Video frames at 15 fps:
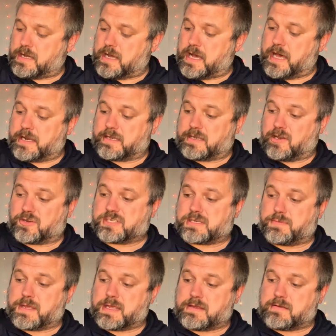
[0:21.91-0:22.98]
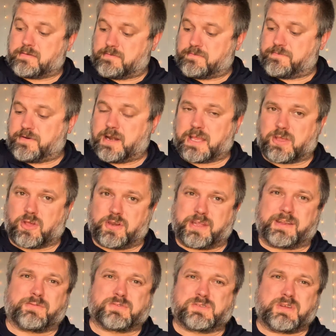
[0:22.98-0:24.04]
And looks to be fairly good,
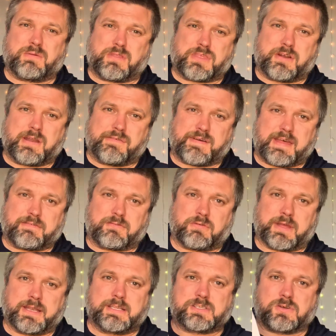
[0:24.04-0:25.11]
and it was only about 35 quid,